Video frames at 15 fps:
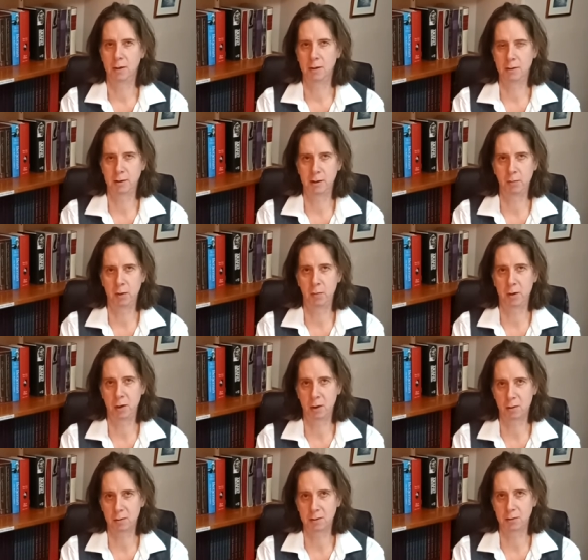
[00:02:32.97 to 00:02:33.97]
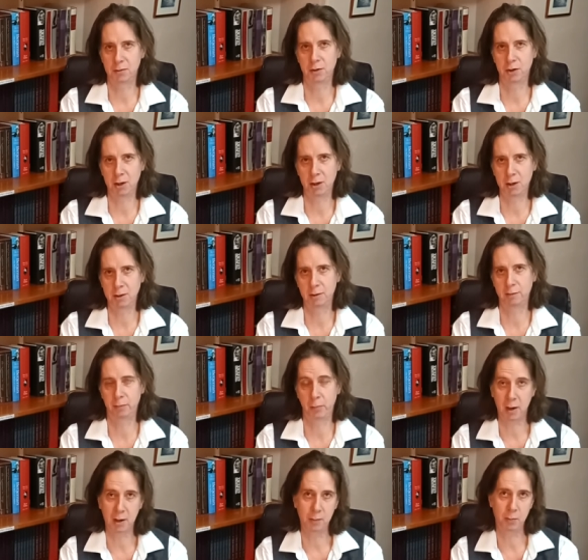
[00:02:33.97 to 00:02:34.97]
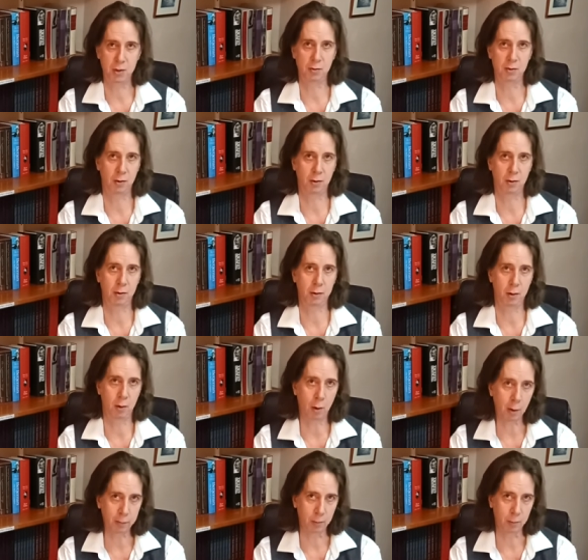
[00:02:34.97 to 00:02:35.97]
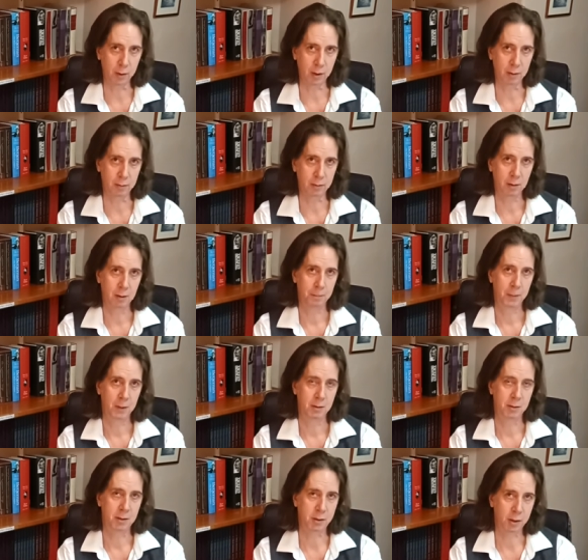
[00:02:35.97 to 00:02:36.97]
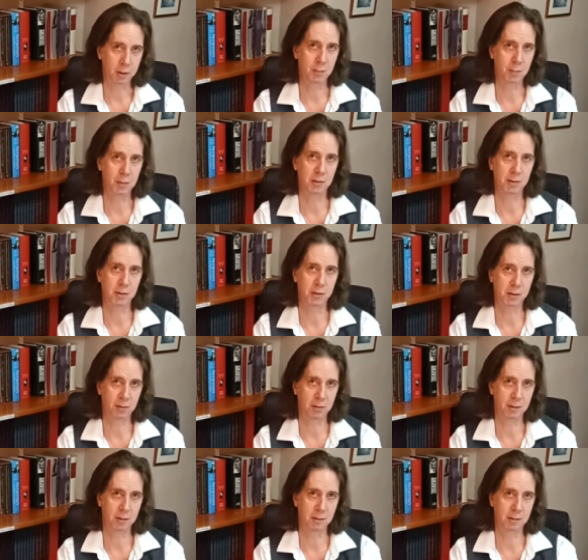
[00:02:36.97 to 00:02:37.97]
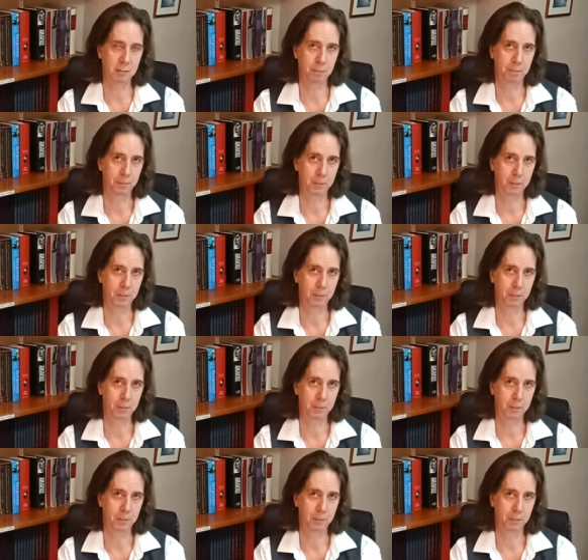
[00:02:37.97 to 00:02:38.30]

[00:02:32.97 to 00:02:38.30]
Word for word: it's simply because the sheet of paper you start off with determines the size.